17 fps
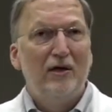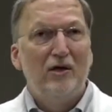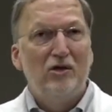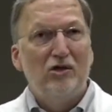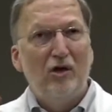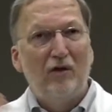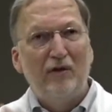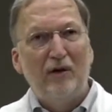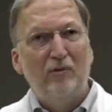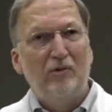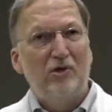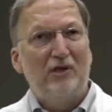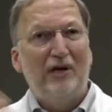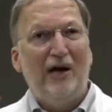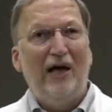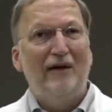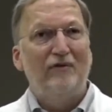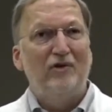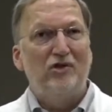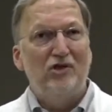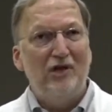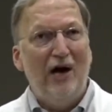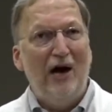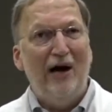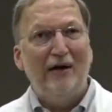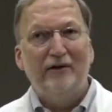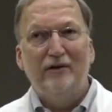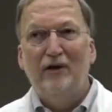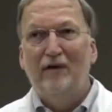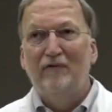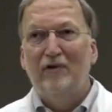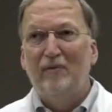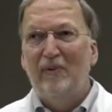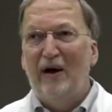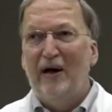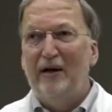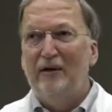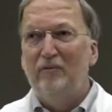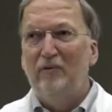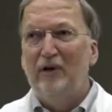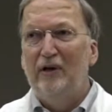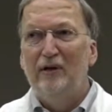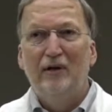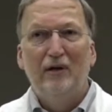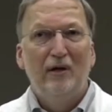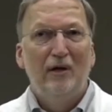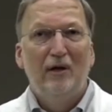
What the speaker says: So that it was kind of a shock to everybody when,